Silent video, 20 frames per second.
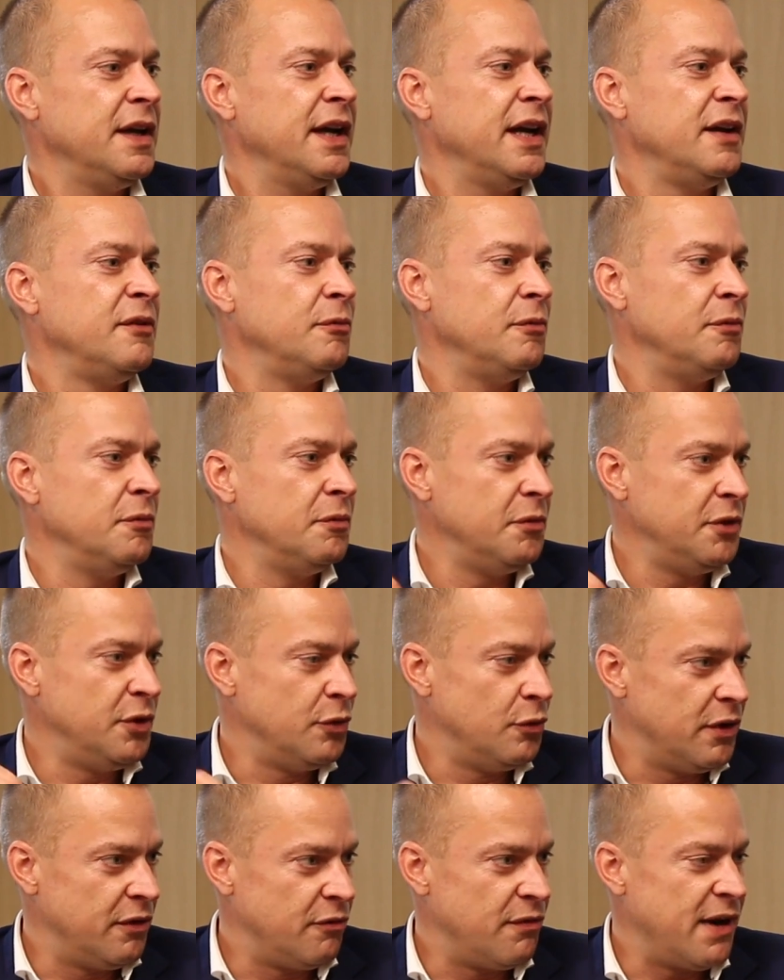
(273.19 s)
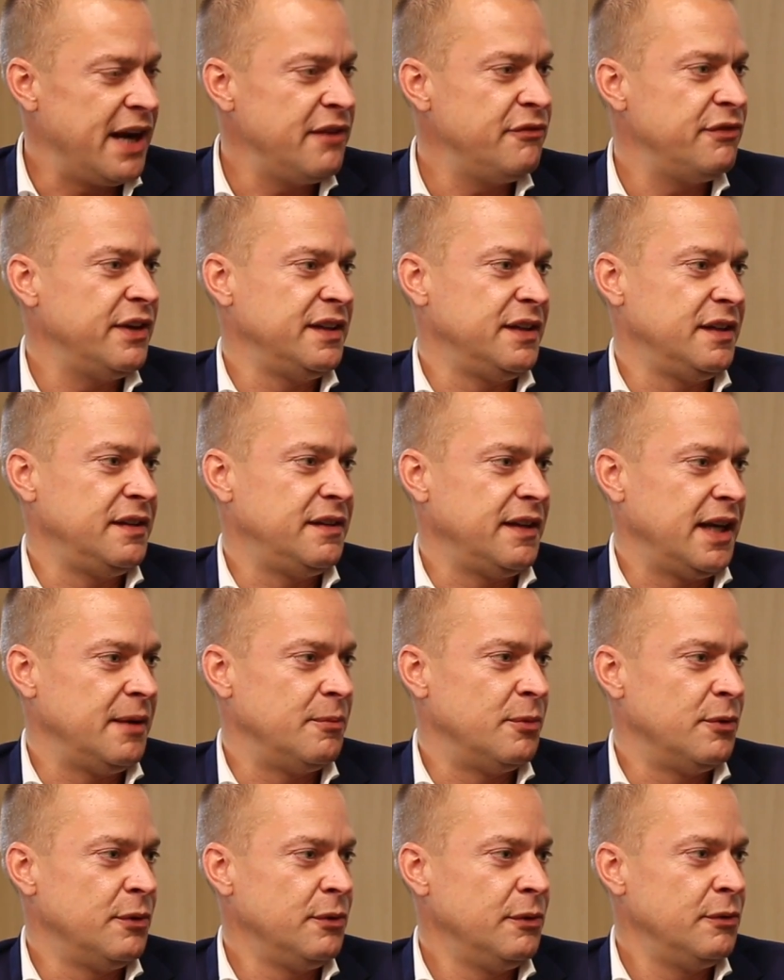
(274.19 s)
And you arrive at the
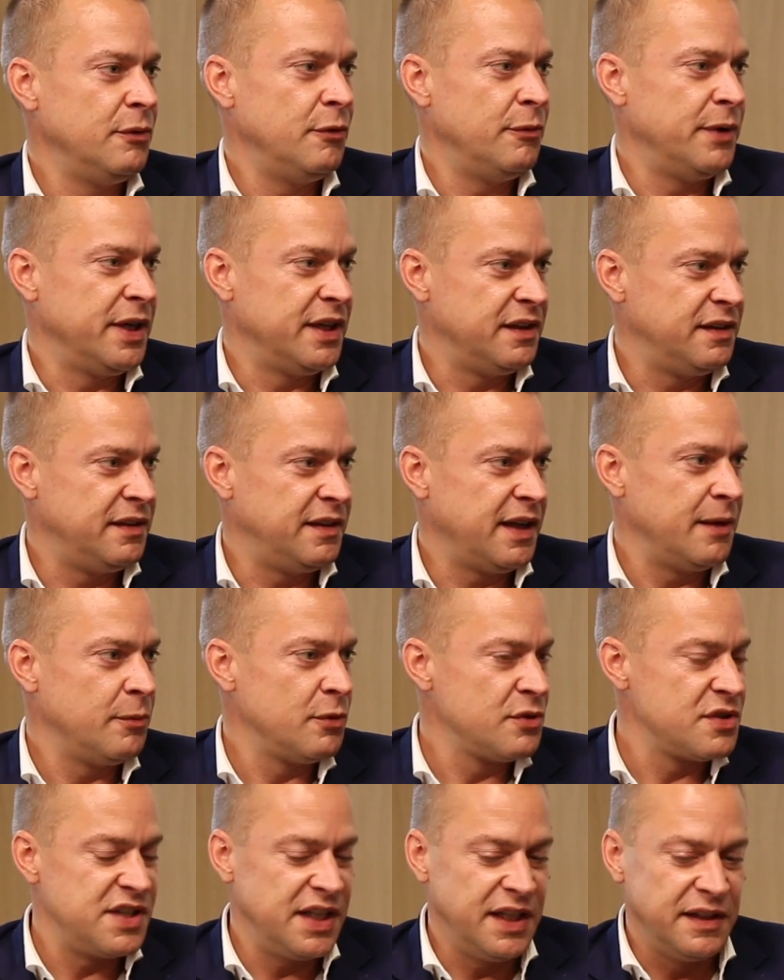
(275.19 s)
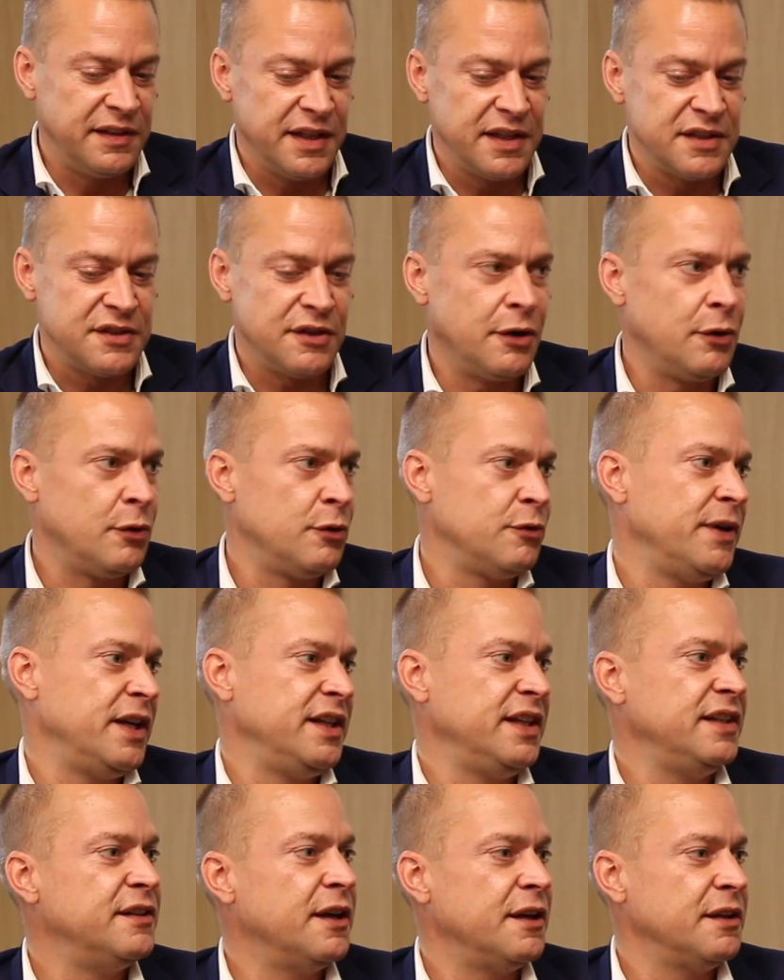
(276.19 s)
table where the table seatings are
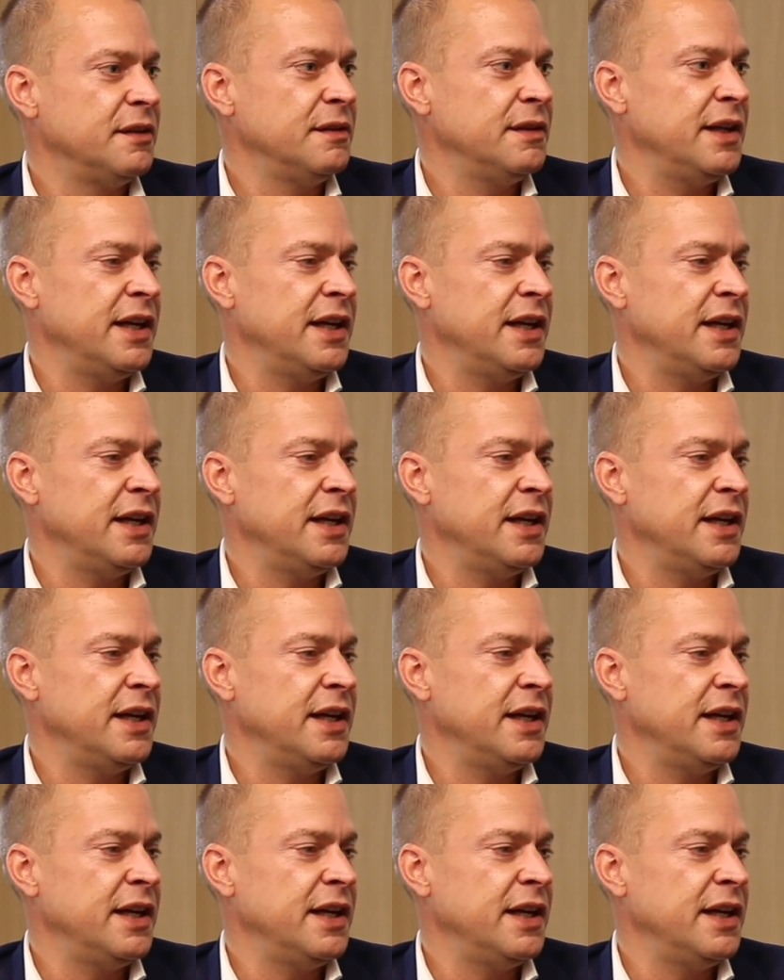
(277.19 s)
already done.